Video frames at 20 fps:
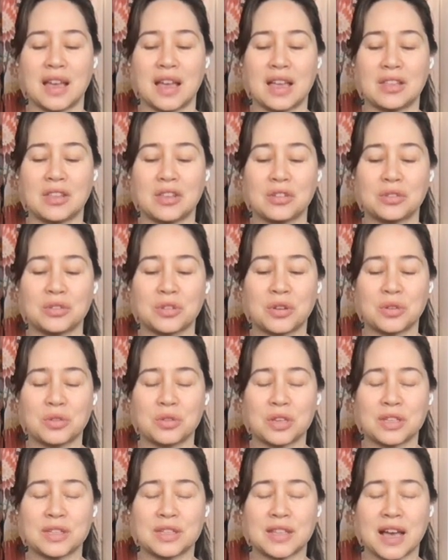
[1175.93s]
And you'll
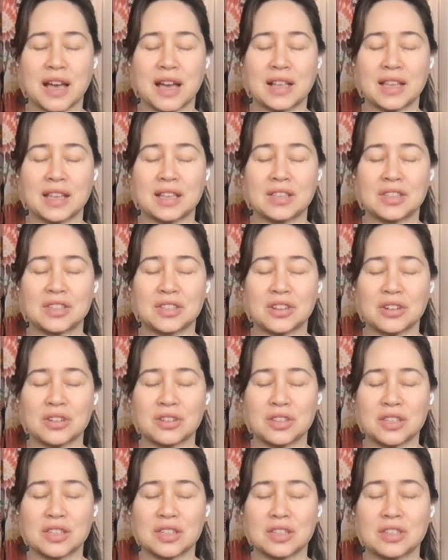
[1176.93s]
notice that it
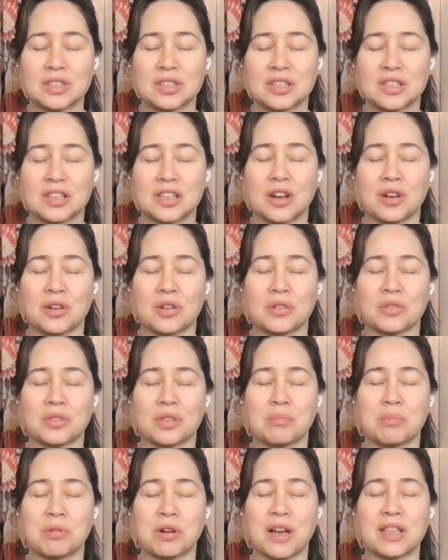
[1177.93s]
starts to slow,
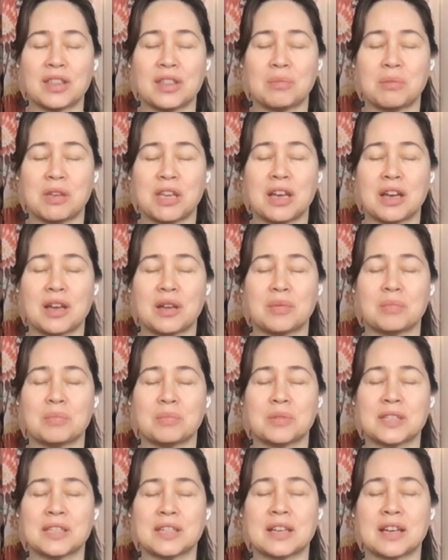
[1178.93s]
the breath
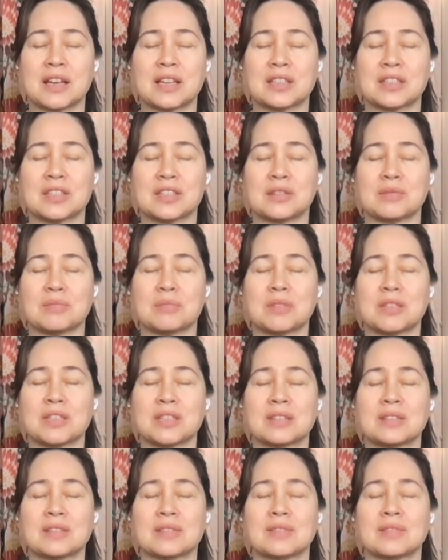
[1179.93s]
becomes accustomed.